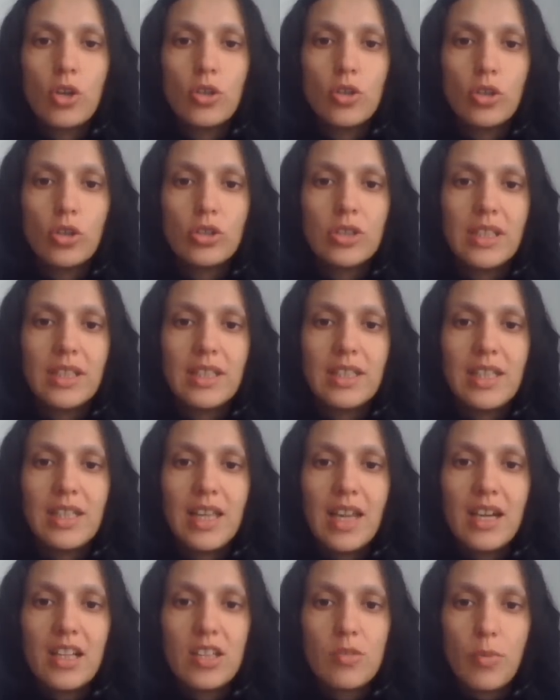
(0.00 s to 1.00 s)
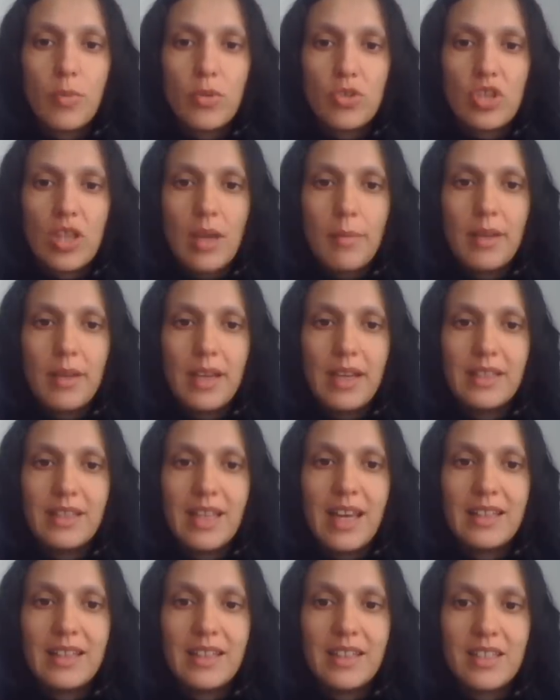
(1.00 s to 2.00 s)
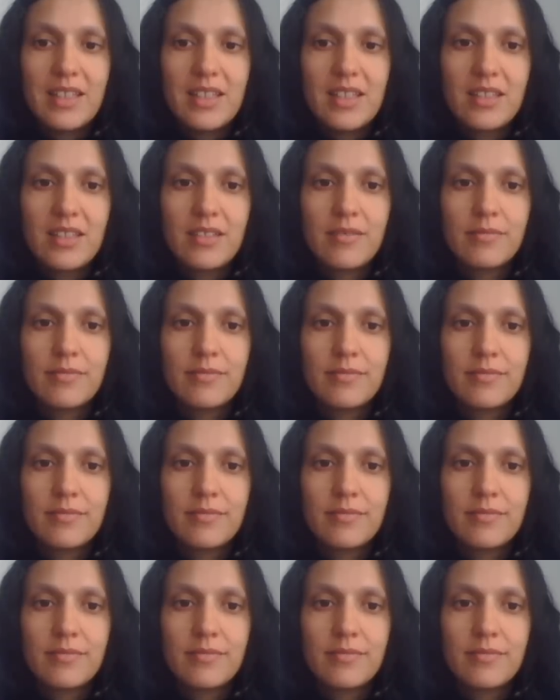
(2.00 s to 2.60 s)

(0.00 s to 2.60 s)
no tenía responsabilidades.